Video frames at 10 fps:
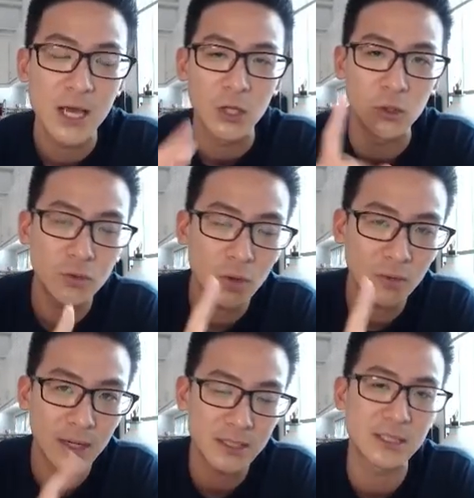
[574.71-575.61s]
you don't
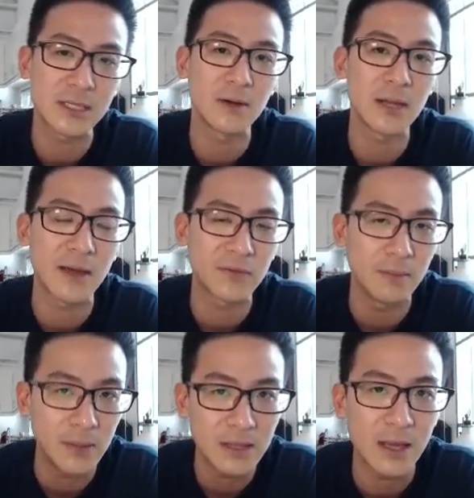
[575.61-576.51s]
necessarily have to
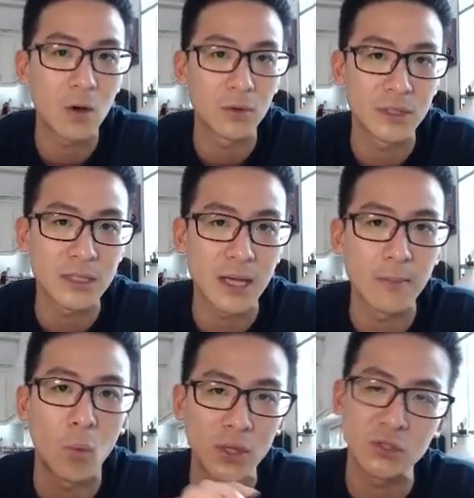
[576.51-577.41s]
be there all the
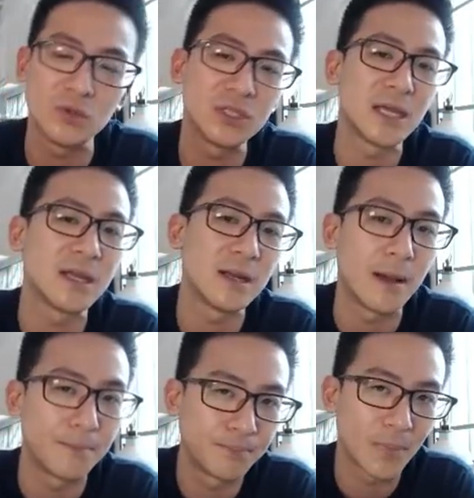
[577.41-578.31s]
time once you set it
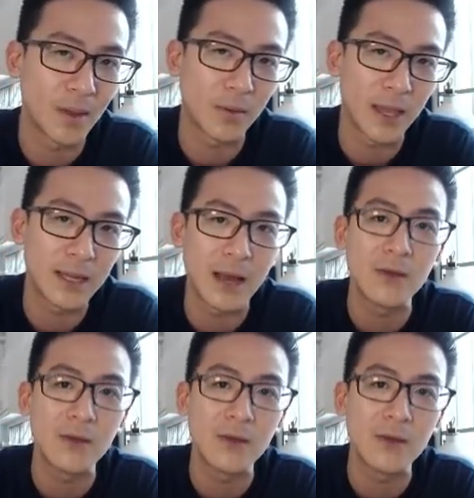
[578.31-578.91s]
up. Okay, now